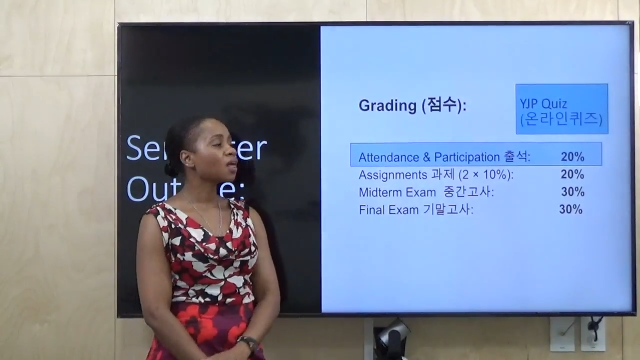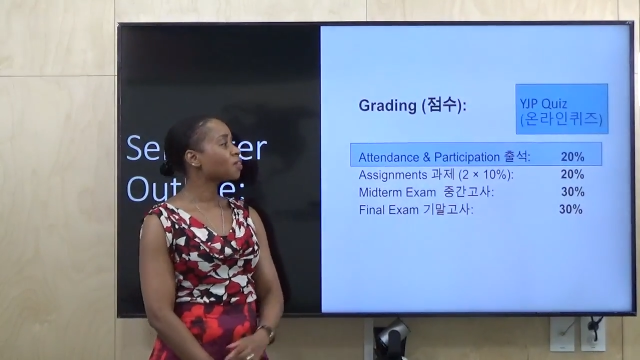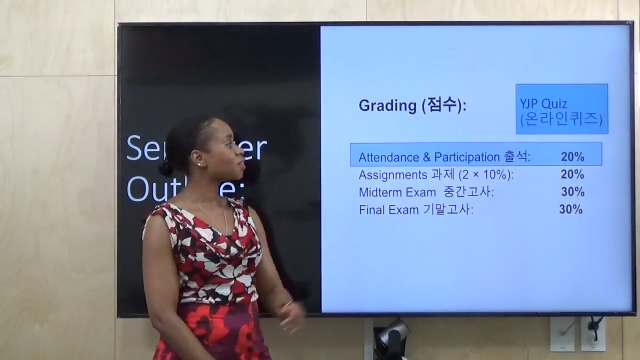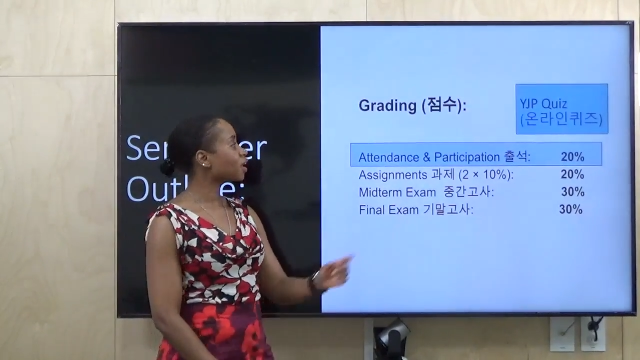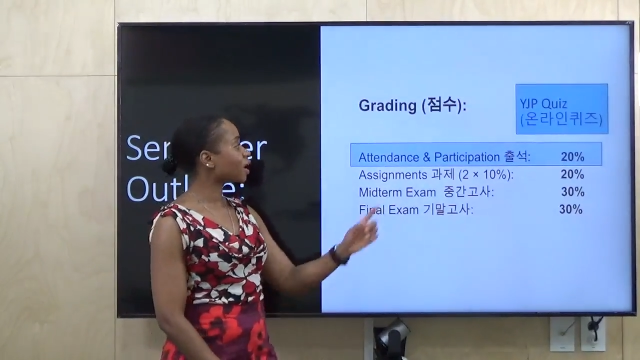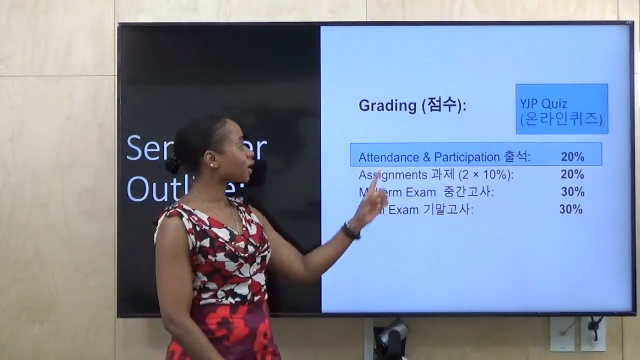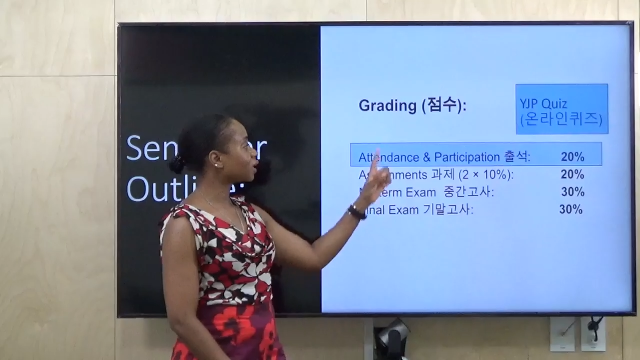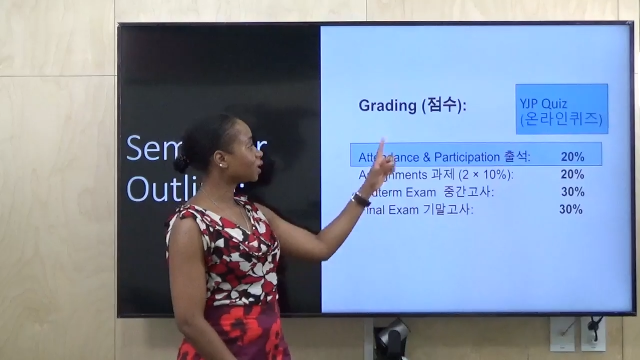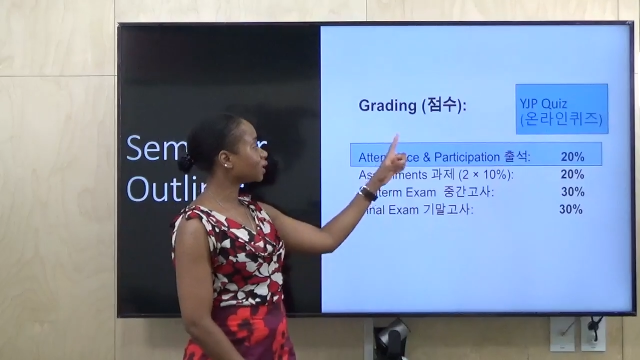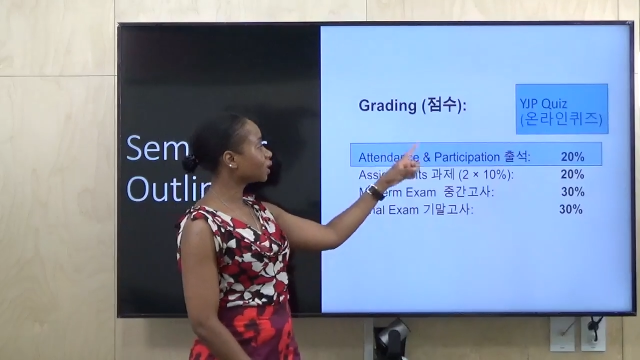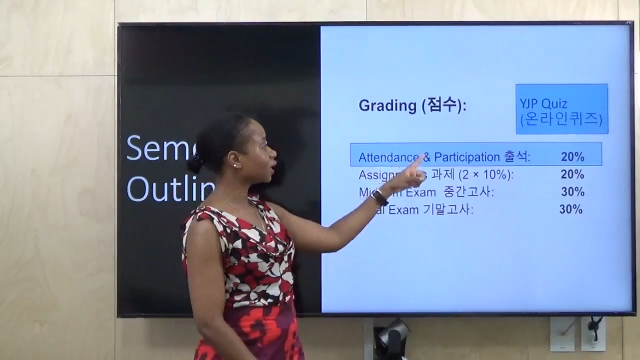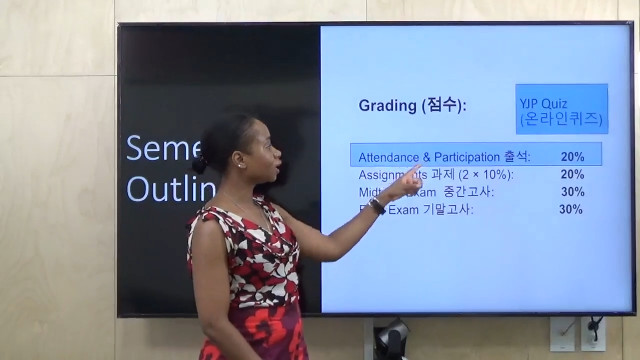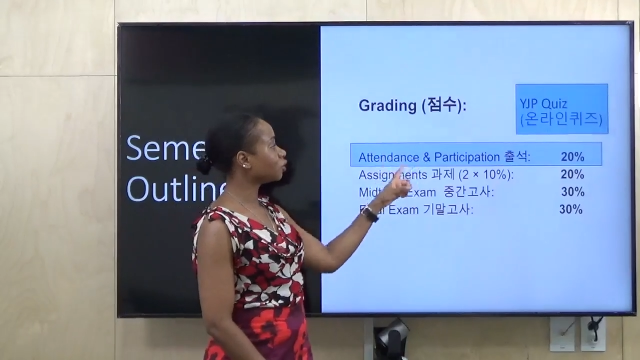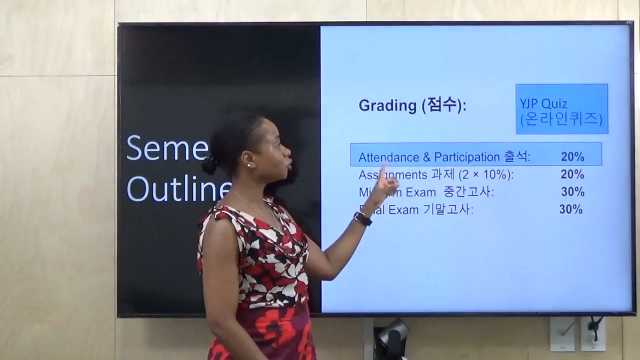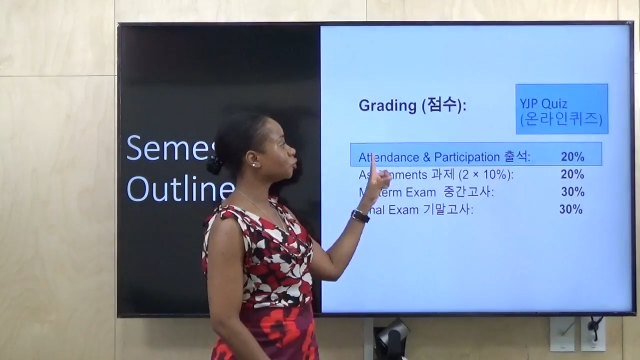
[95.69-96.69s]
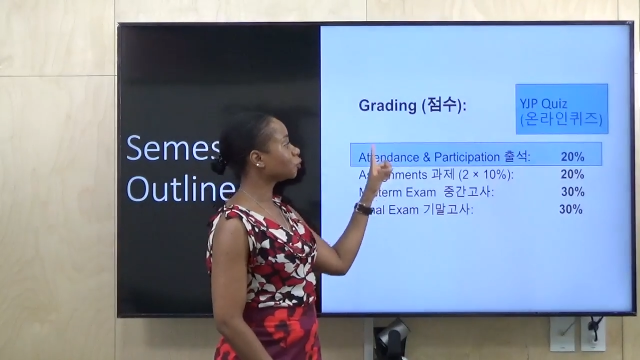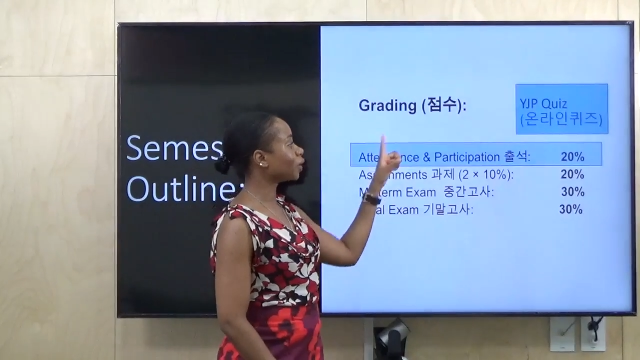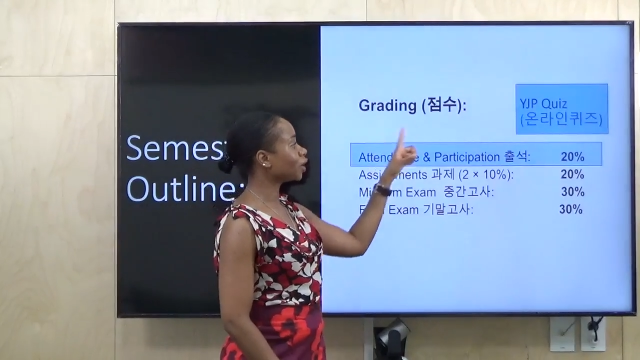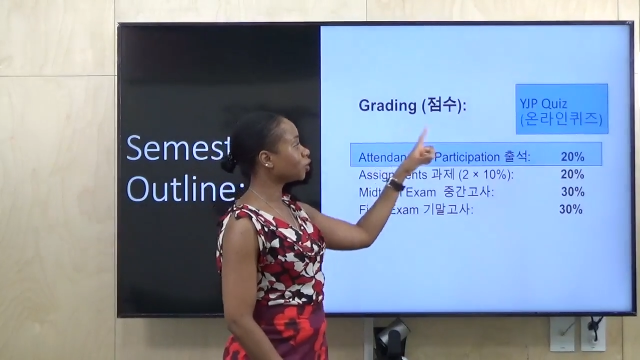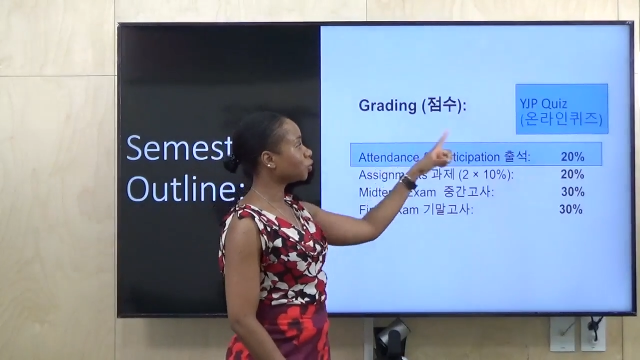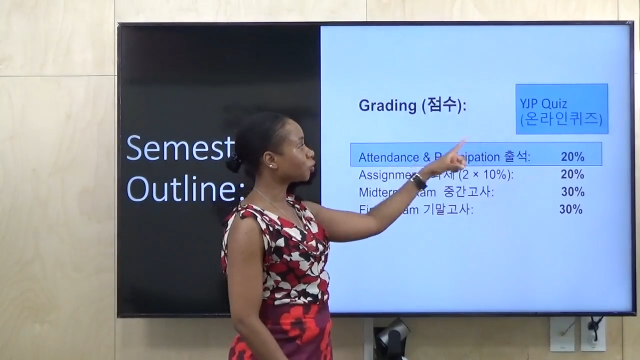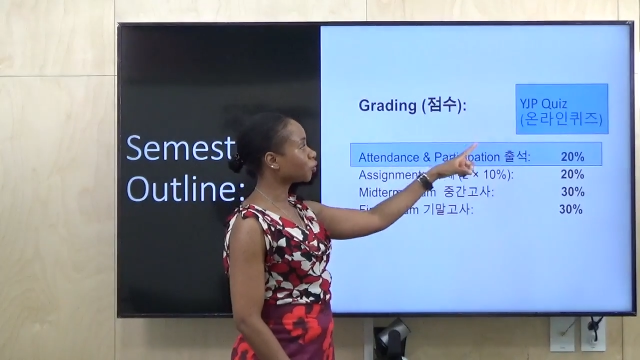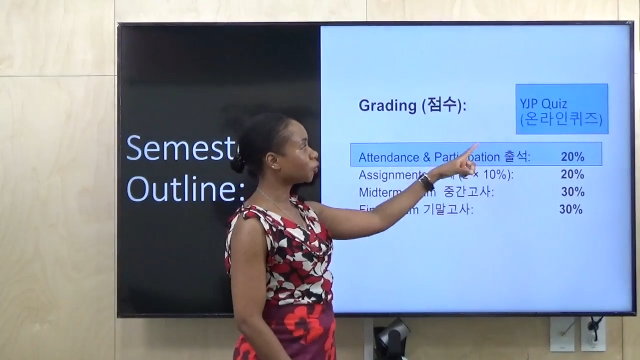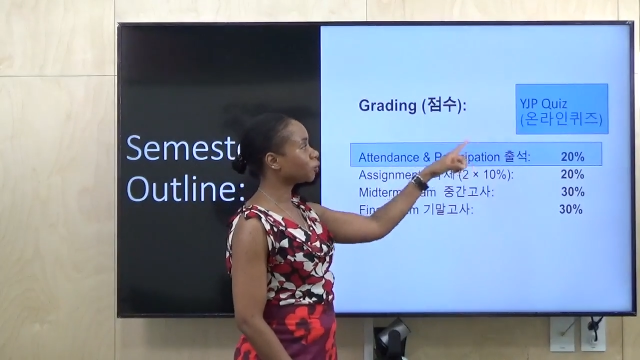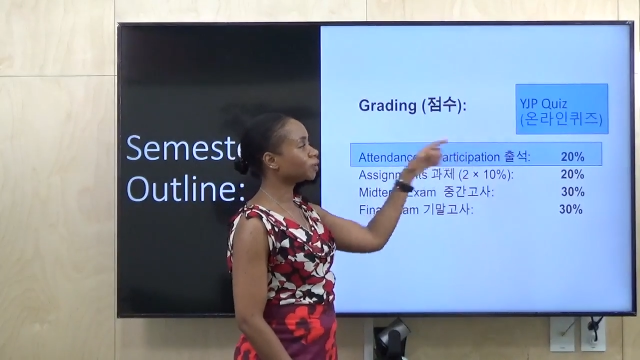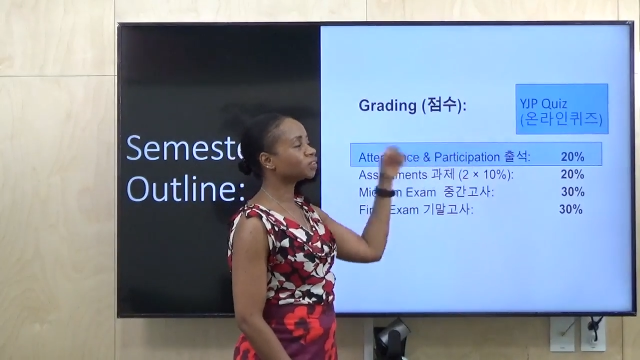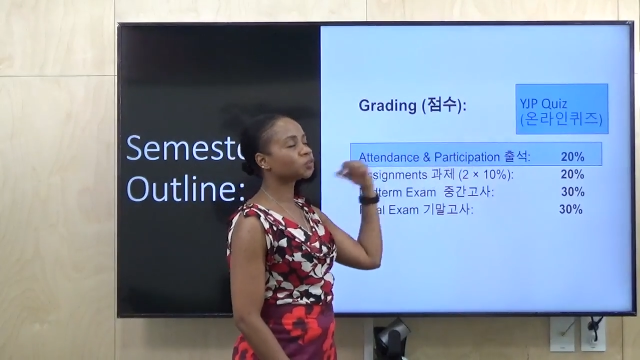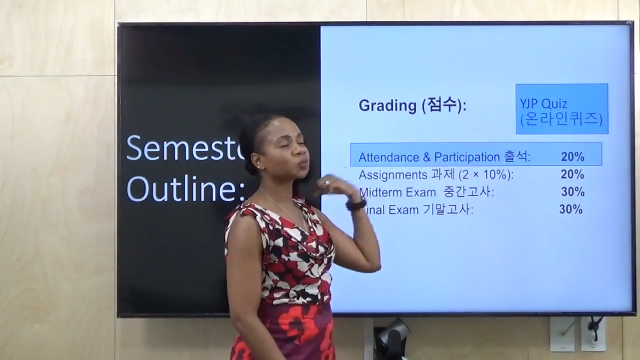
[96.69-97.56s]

then I can let you write your quiz